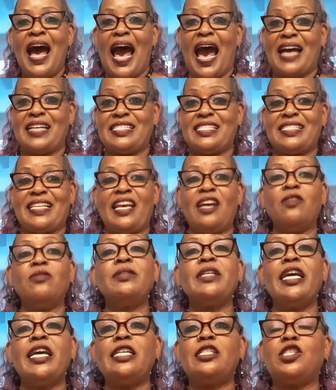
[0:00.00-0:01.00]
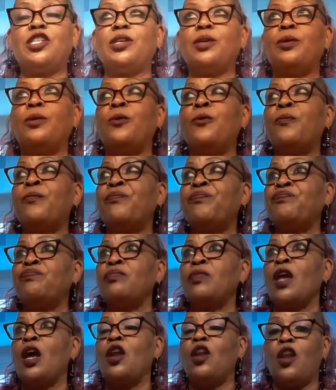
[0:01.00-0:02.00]
I still need to
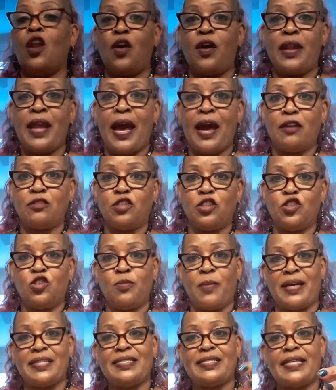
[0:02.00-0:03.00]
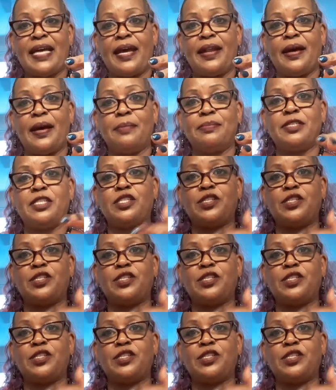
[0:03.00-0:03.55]
learn how to do my setup.